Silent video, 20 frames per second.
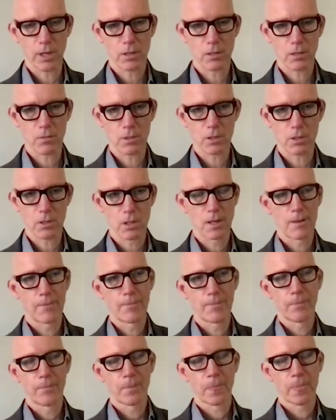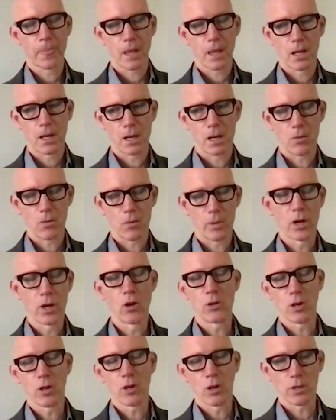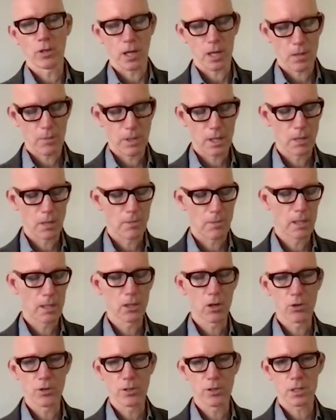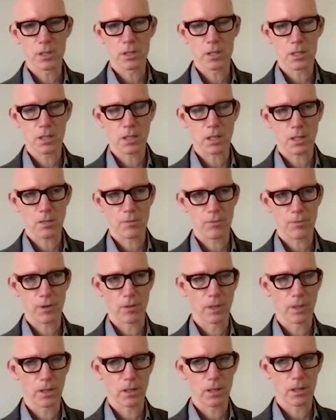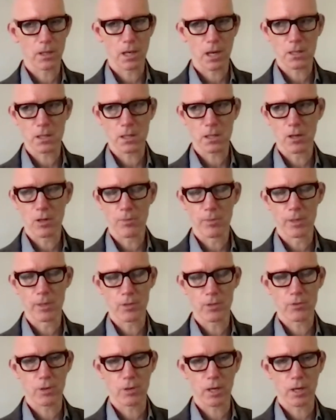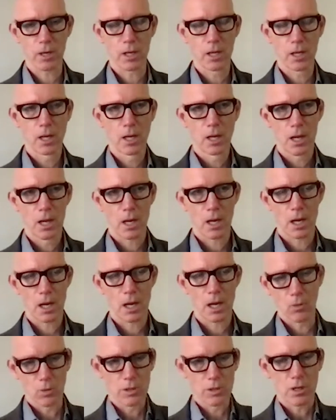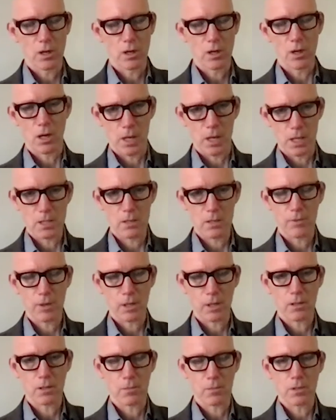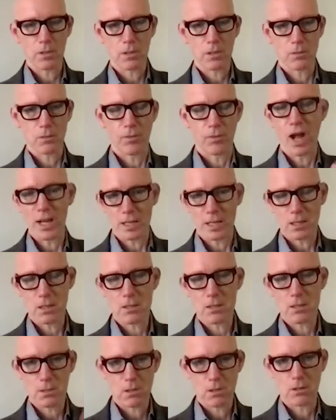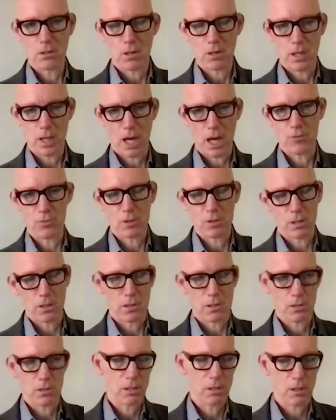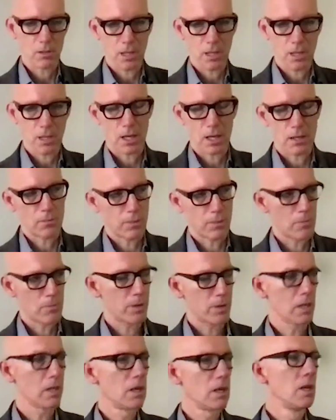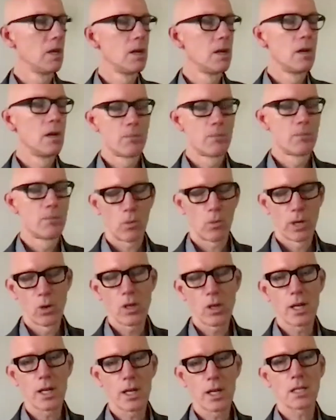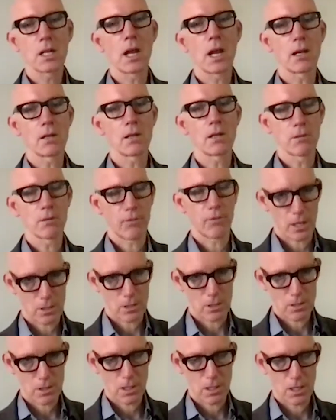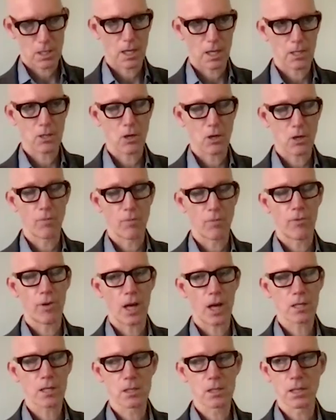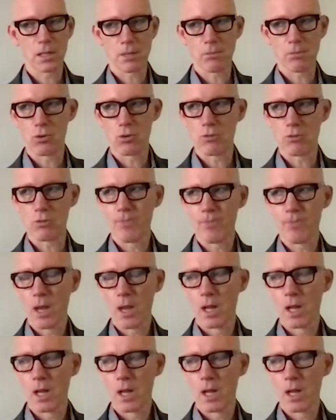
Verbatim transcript: victims. Uh, we don't know yet. I mean, among those statistics from the Gaza Health Ministry are also Hamas victims or fighters, you know, casualties. It's, it's hard to, but but we're looking at tens of thousands. Okay, so vastly more,